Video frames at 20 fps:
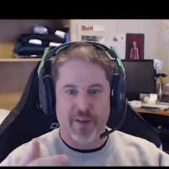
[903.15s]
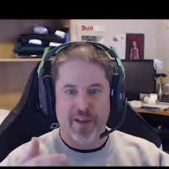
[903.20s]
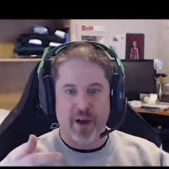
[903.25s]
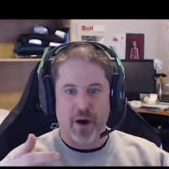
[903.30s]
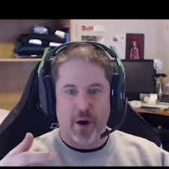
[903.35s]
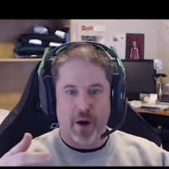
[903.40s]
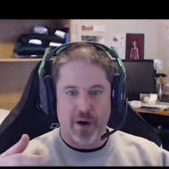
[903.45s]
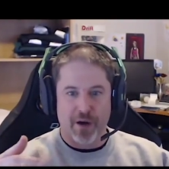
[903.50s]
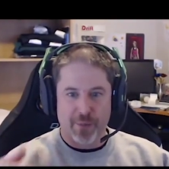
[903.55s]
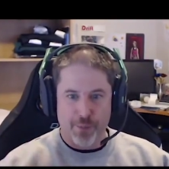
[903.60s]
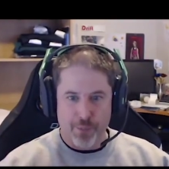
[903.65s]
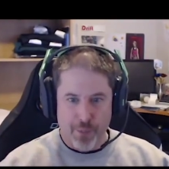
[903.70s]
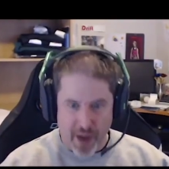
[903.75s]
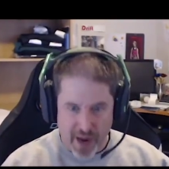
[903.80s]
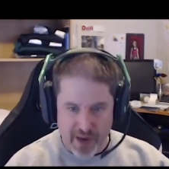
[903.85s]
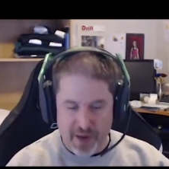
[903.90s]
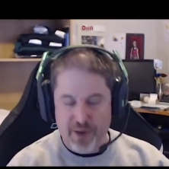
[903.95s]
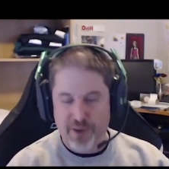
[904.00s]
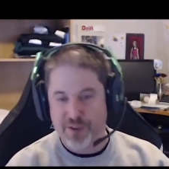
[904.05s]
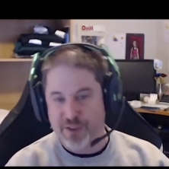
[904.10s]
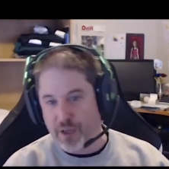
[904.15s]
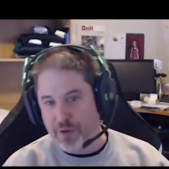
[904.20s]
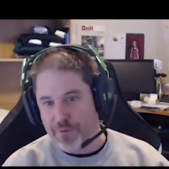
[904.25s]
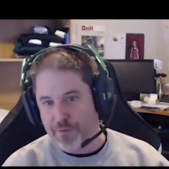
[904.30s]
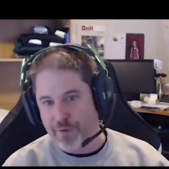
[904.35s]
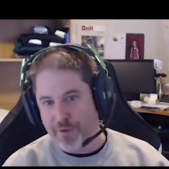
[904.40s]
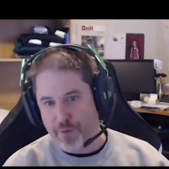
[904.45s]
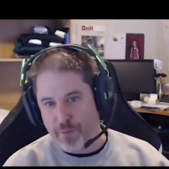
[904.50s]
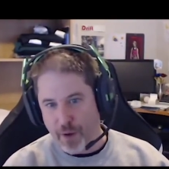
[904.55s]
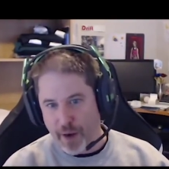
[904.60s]
the art and pay yourself
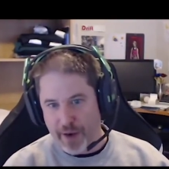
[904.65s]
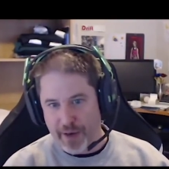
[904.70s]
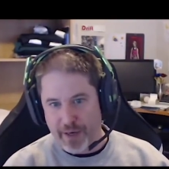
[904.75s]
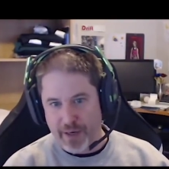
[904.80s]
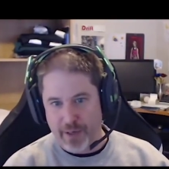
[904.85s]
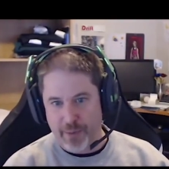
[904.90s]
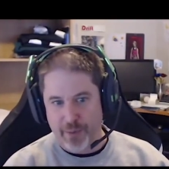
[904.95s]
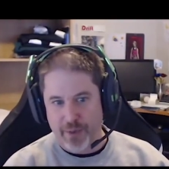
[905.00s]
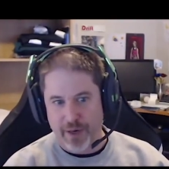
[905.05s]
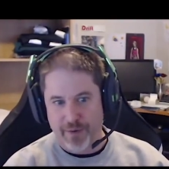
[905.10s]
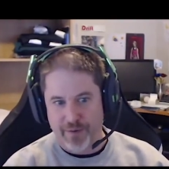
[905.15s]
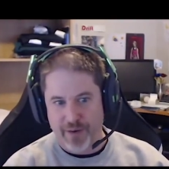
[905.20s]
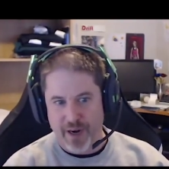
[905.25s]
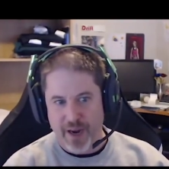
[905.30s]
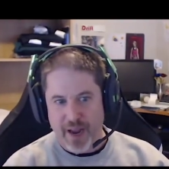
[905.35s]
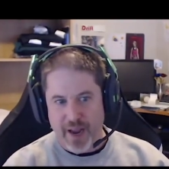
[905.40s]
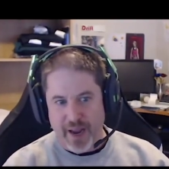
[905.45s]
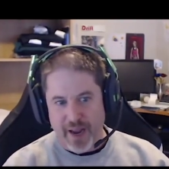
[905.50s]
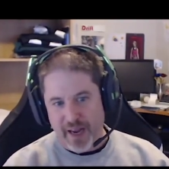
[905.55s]
for the writing and whatever